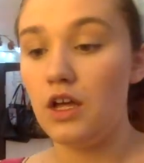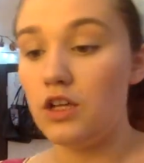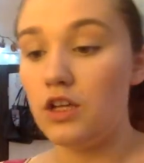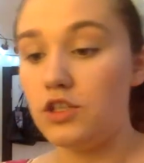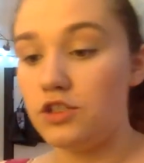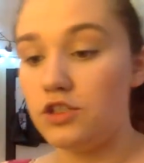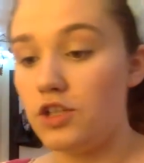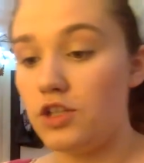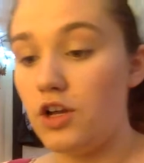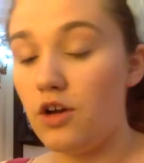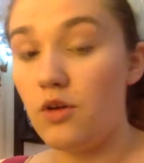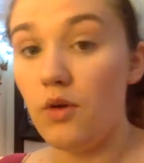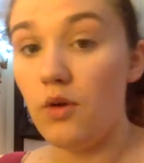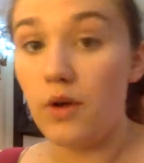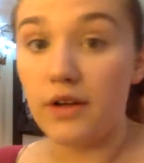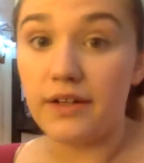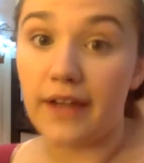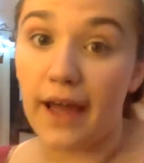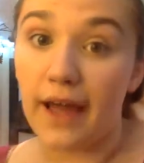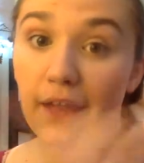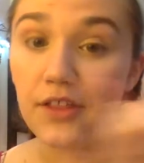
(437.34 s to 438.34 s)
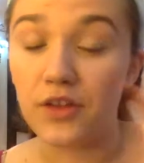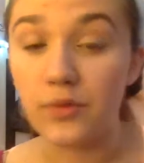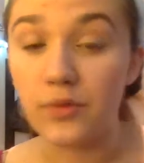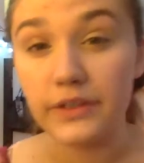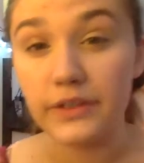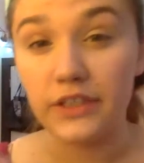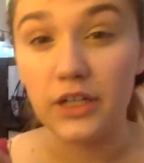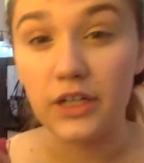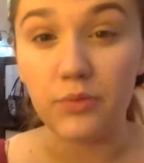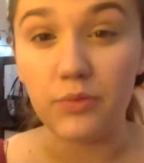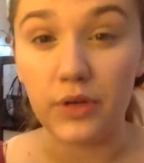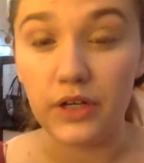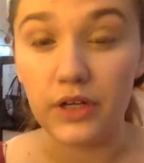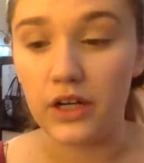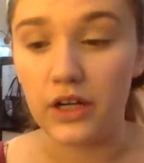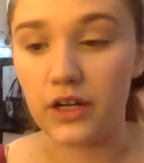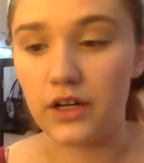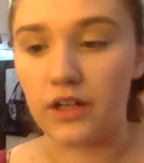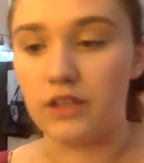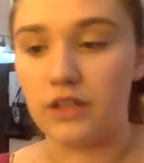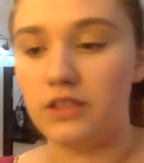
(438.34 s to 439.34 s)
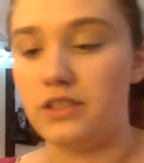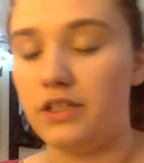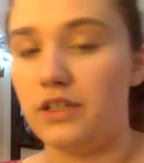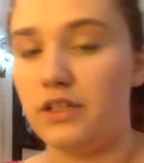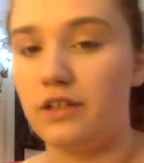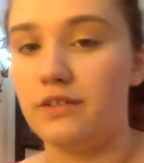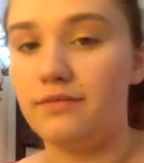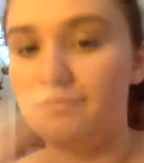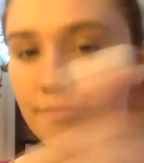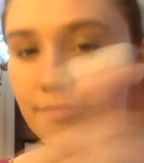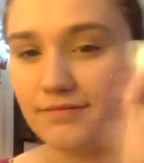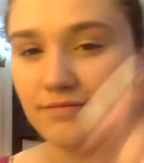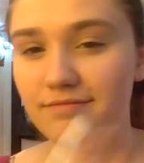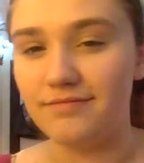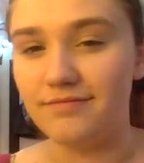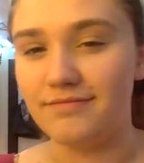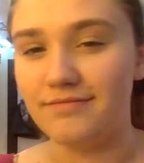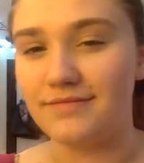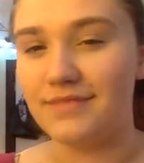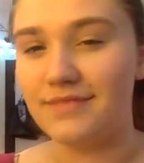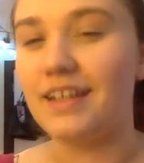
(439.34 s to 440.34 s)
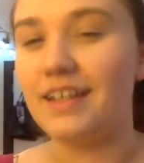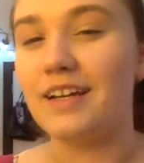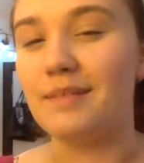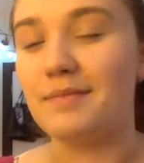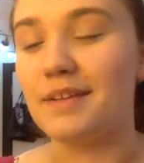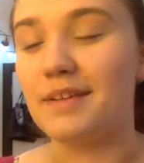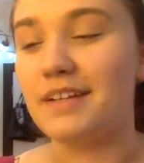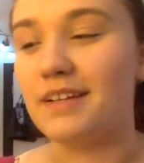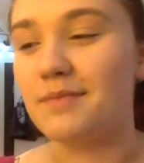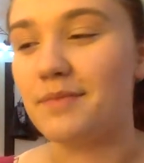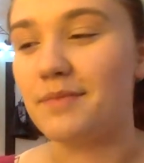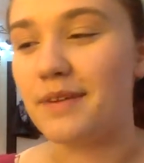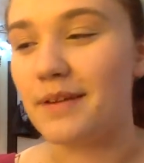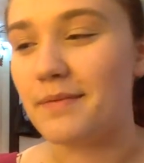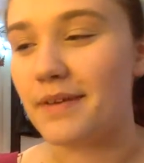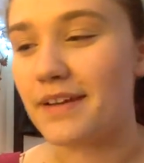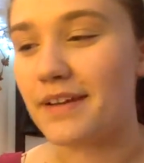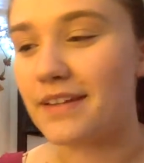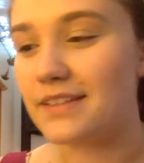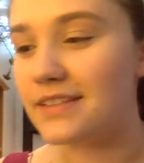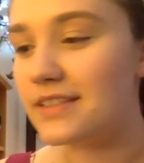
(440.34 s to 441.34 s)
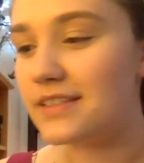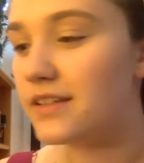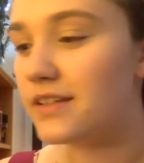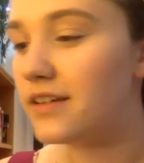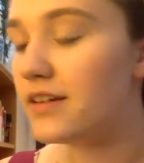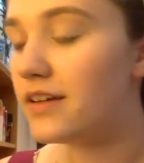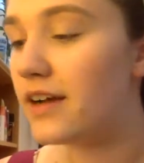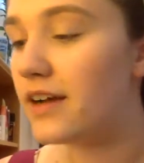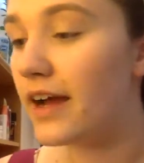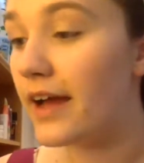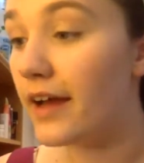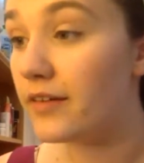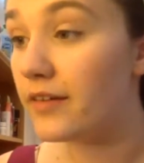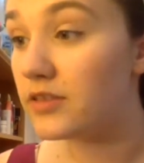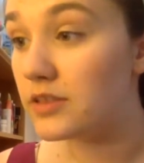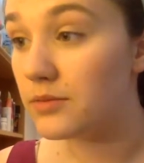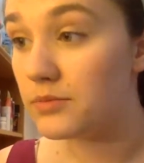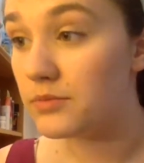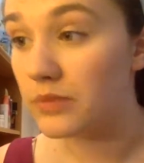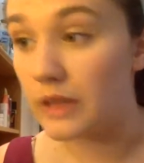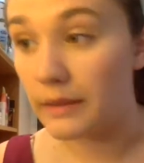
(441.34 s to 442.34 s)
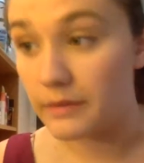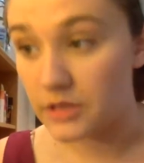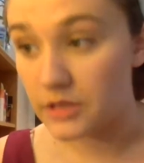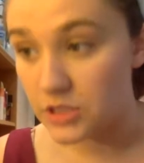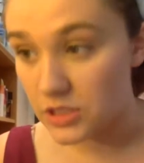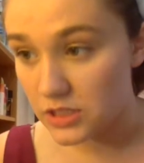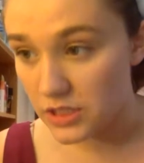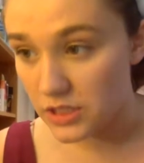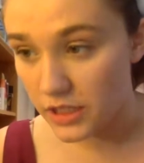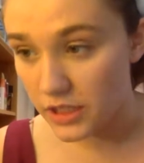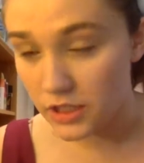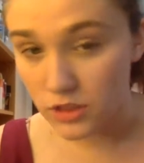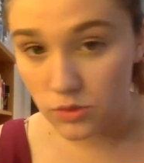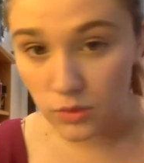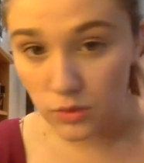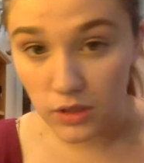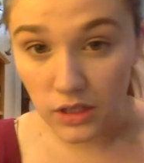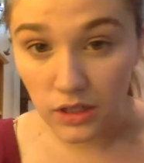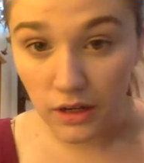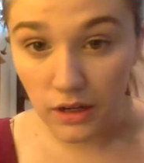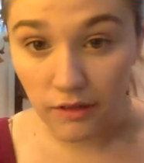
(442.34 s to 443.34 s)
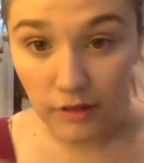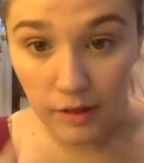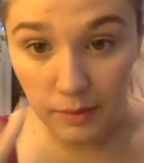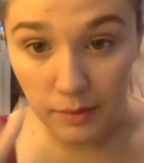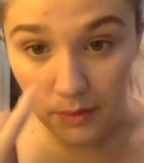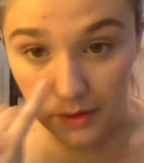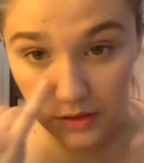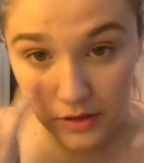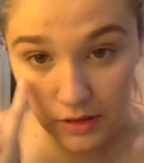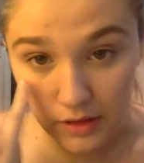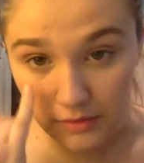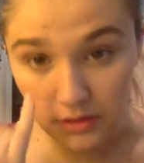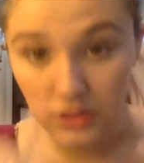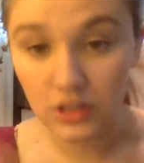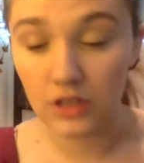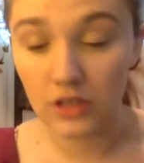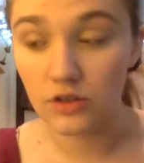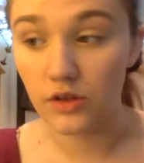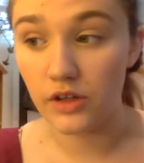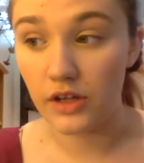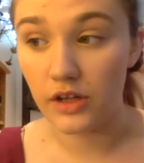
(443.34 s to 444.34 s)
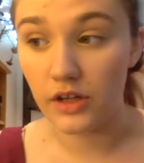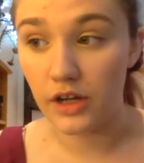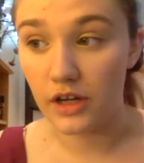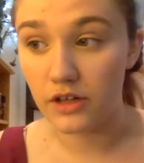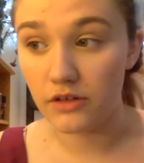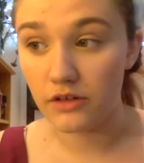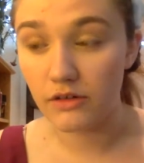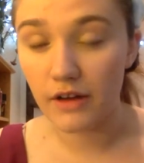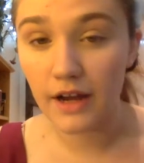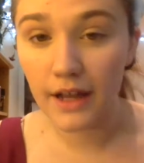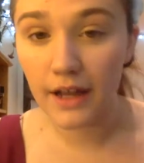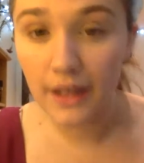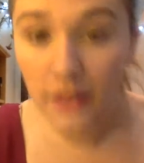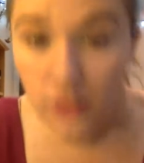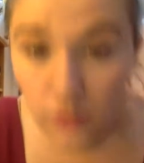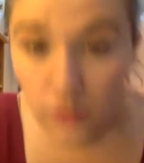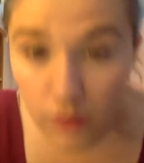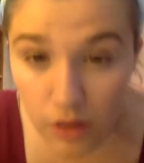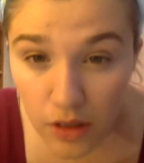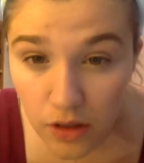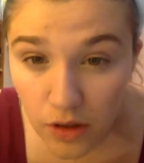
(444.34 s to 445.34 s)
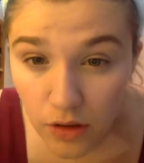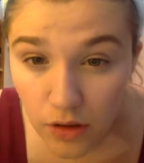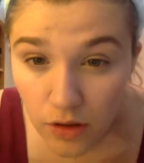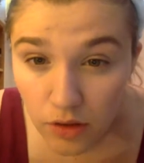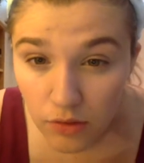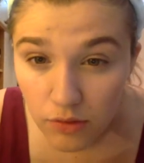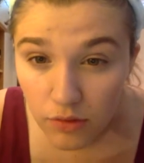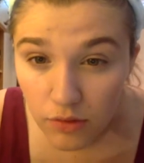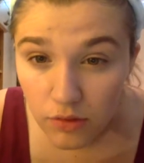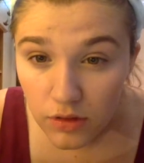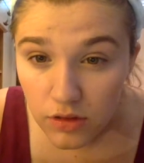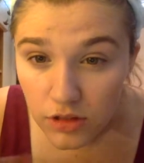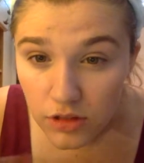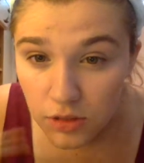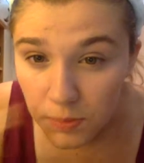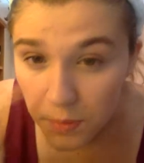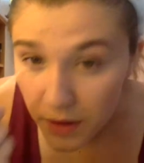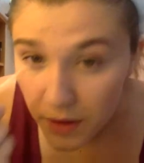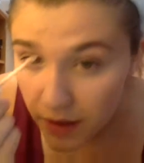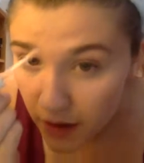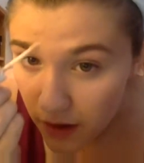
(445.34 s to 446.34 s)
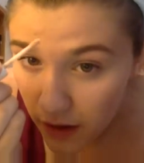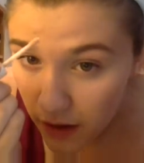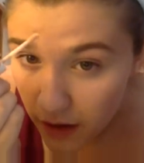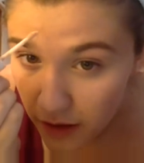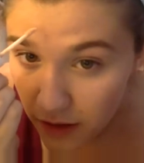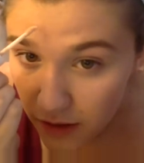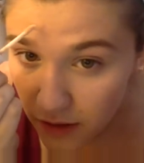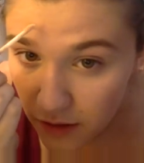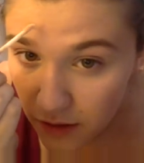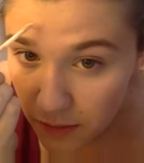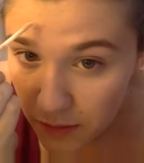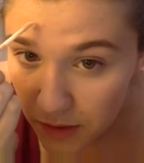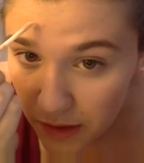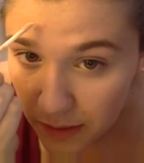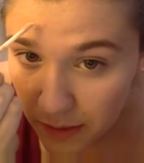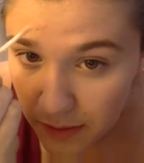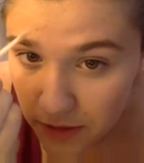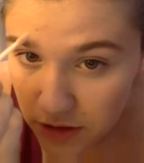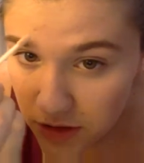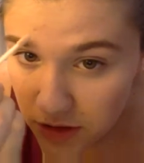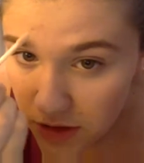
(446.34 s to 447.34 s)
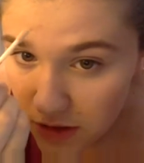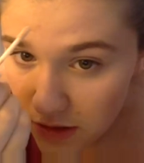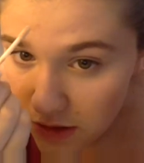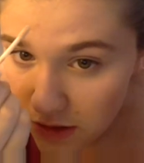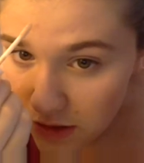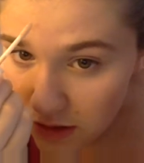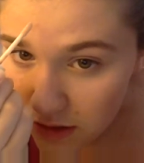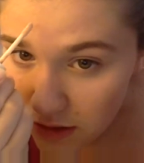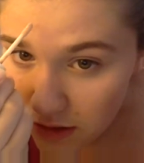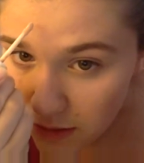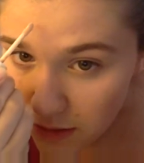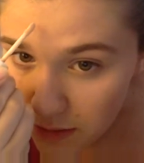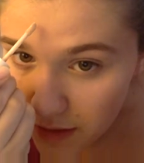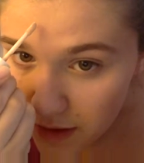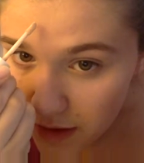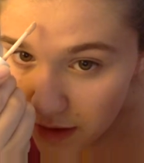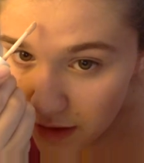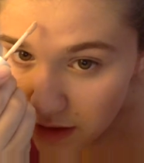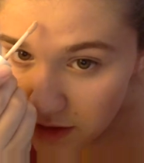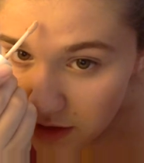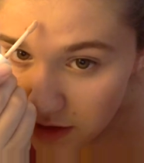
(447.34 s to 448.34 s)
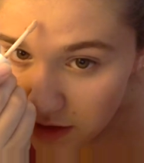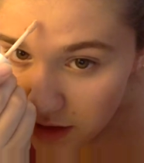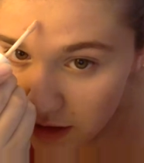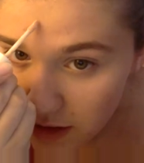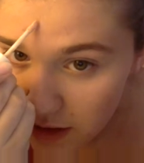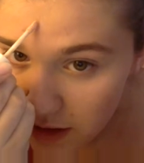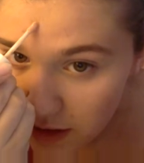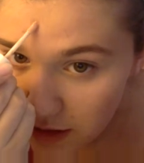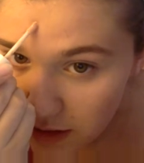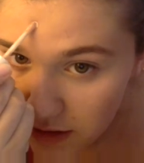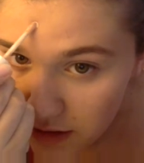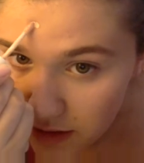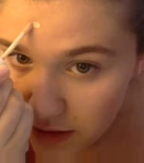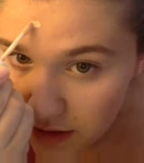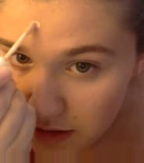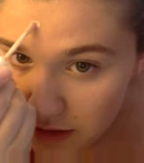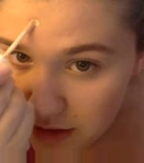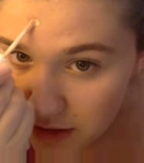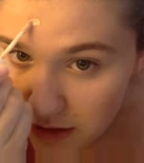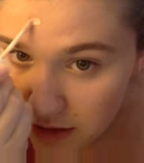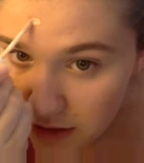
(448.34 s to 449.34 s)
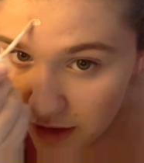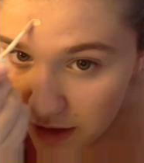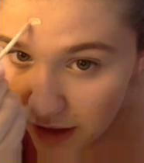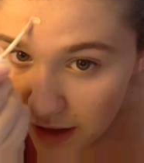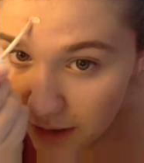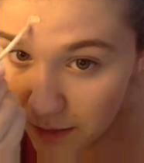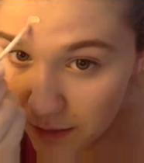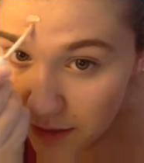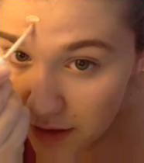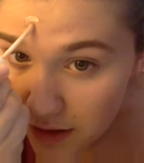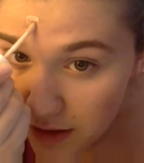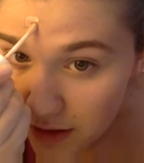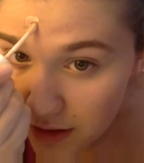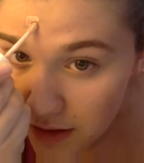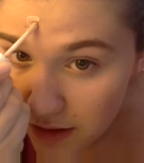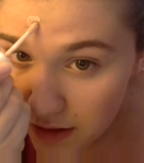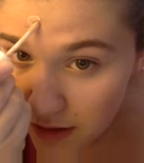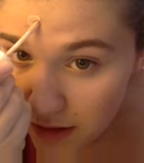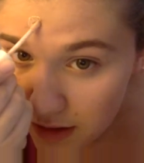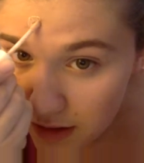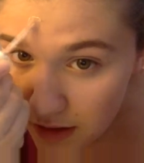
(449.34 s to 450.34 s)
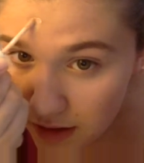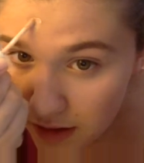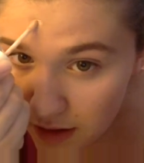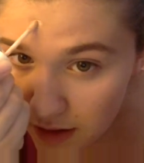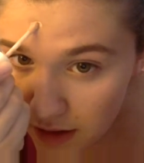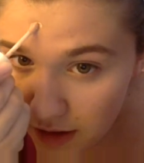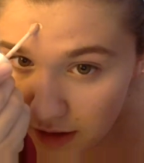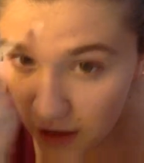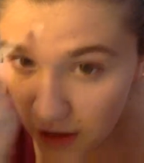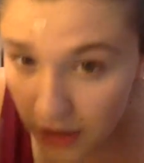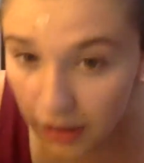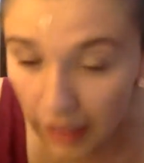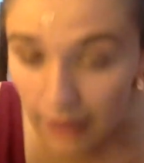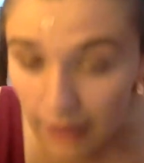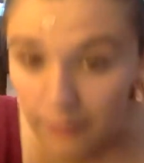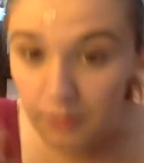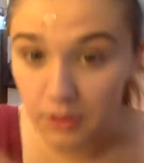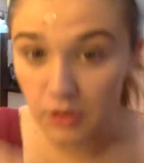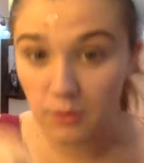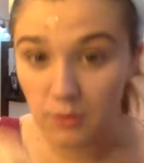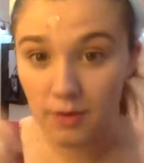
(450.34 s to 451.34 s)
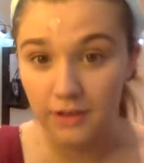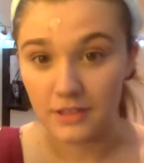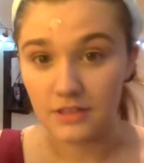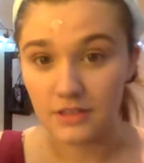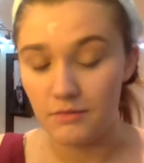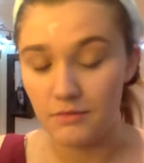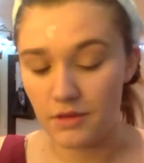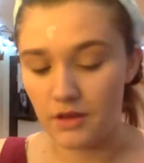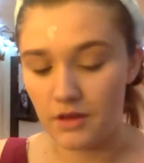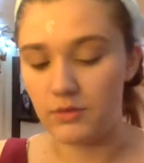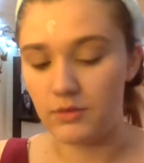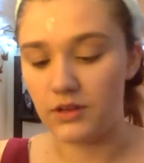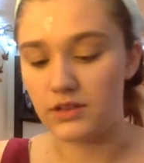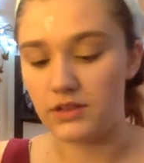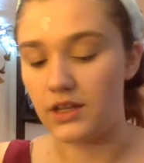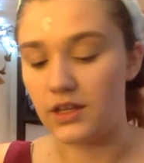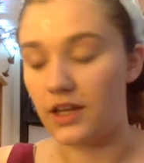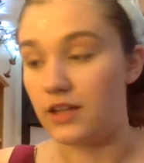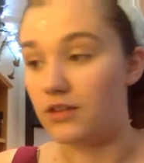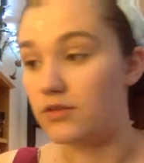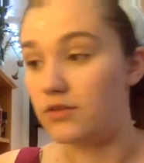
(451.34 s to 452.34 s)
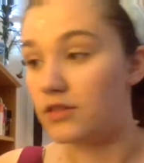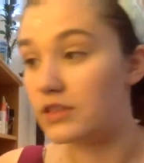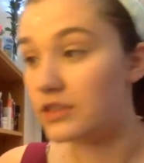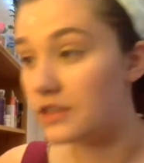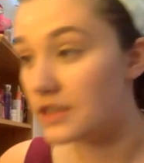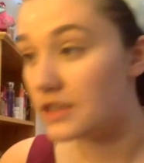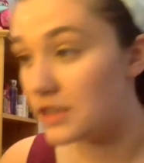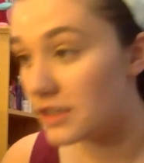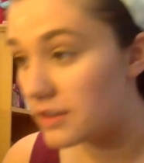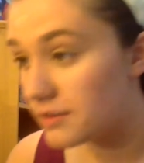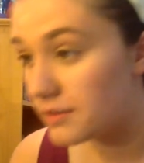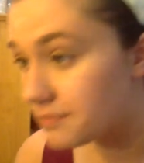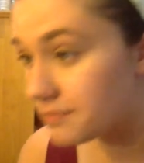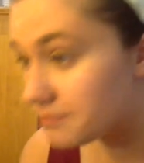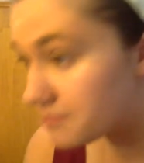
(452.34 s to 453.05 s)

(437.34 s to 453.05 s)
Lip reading: So now that we're done putting on our concealer, I'm not done putting on my concealer. I have some blemishes that I just want to cover up. So after you're done doing your under eye, you want to go through and just pick out all your little blemishes. And oh my gosh, I cannot do this in the camera. Okay, I'm going to go back to the mirror because I can't do this in here.